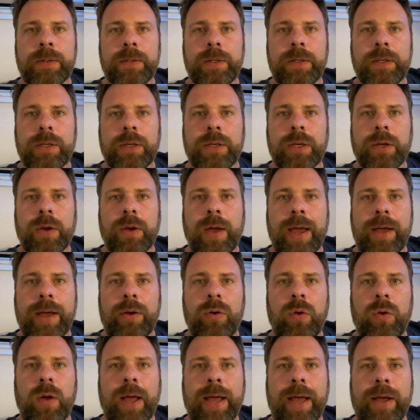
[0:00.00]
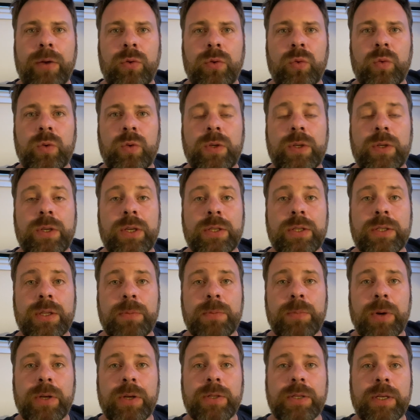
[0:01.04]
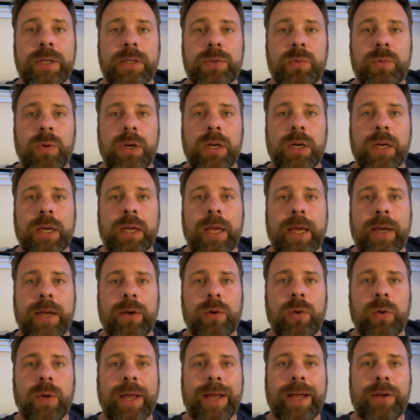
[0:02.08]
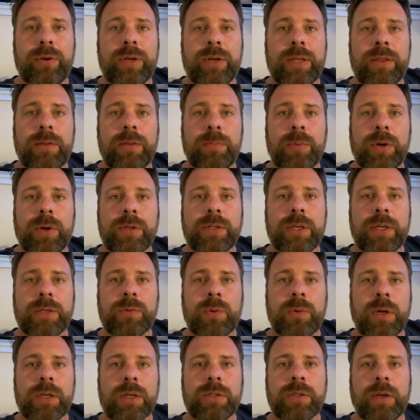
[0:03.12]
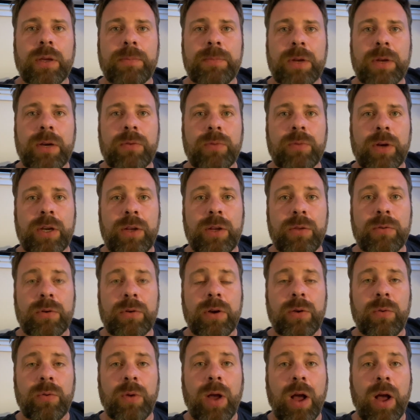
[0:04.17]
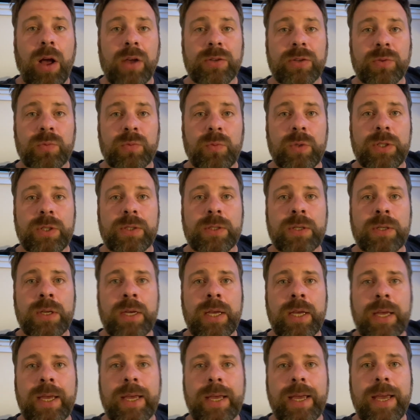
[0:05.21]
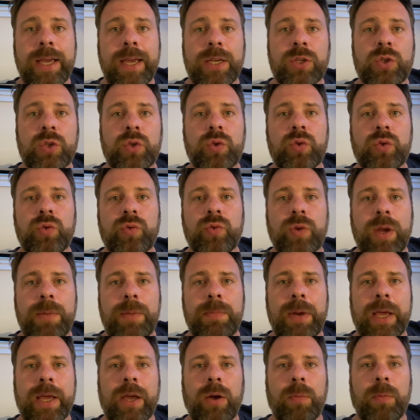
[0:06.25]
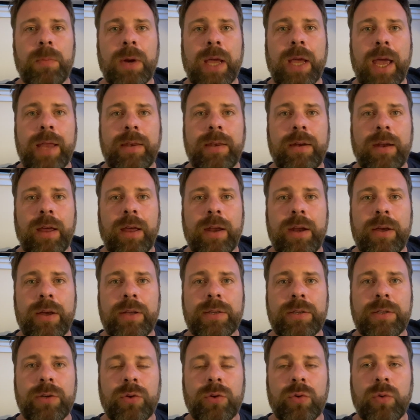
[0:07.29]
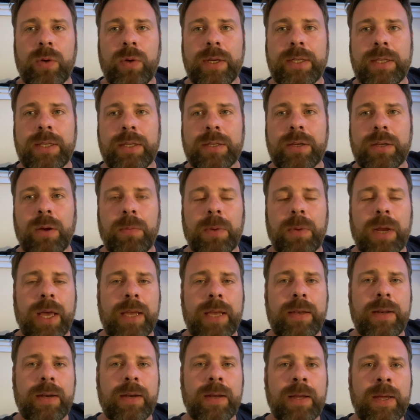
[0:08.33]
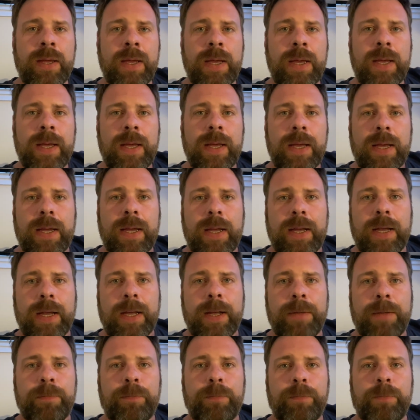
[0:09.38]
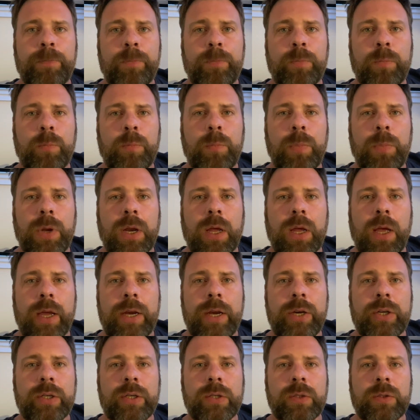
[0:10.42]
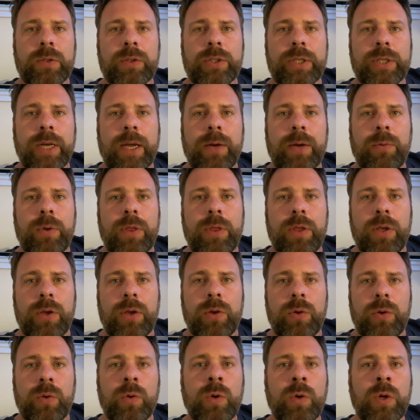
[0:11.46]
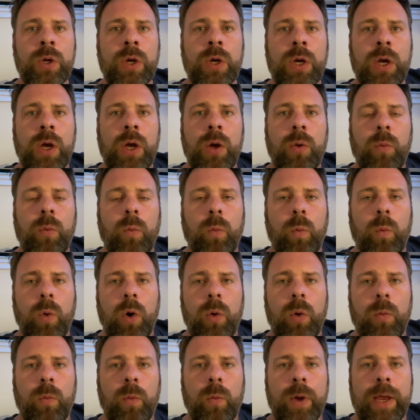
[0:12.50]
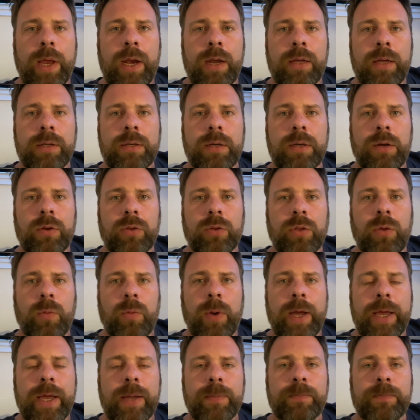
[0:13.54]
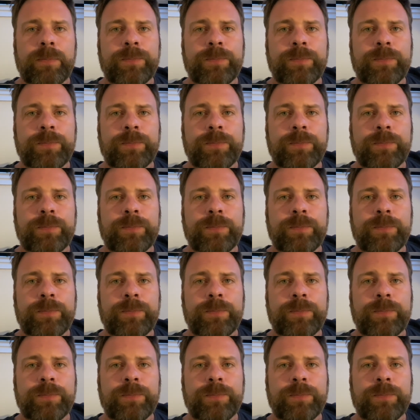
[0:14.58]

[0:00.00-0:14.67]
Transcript: how does the process work? How did the process work? So I'm going to run you through it. Ours was extremely complicated. I know it's not always this complicated, but I shall share with you what we learned along the way.